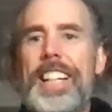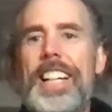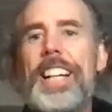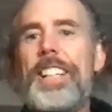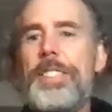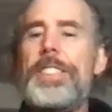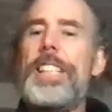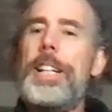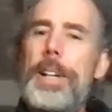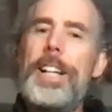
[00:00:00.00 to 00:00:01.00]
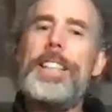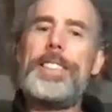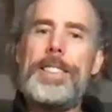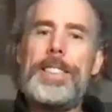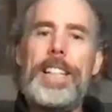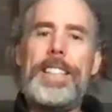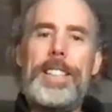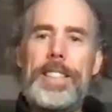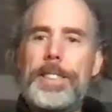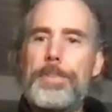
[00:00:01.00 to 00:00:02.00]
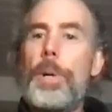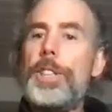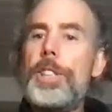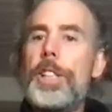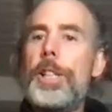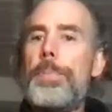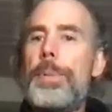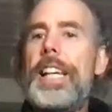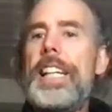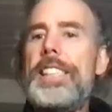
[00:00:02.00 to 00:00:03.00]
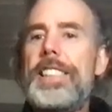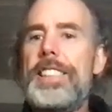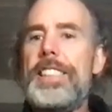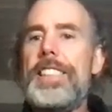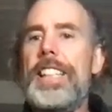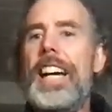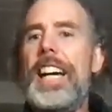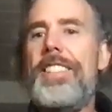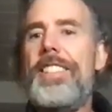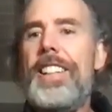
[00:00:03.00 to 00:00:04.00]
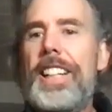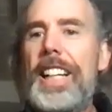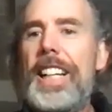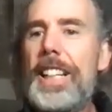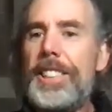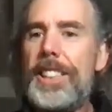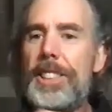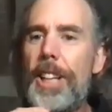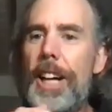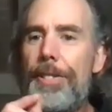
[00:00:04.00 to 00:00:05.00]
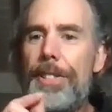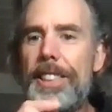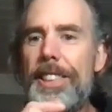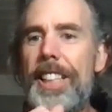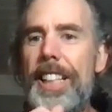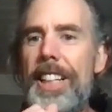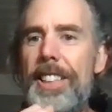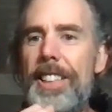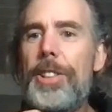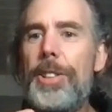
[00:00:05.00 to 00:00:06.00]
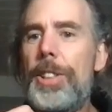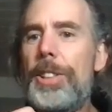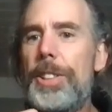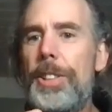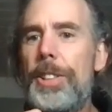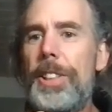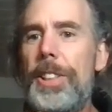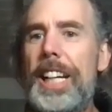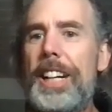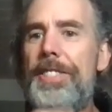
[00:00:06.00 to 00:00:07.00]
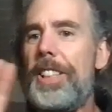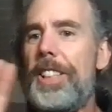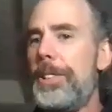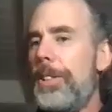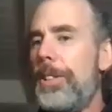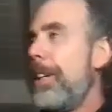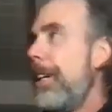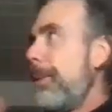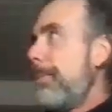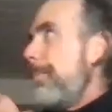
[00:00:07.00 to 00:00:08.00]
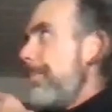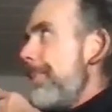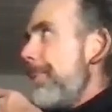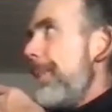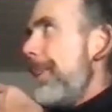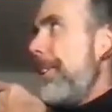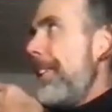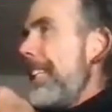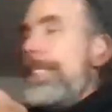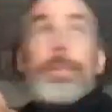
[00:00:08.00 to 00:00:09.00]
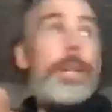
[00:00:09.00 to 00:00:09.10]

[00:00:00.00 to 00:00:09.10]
And I was like, wow, there's martial implications in that, right? And there's a softness to that too, because you really have to like sort of, we're going this way,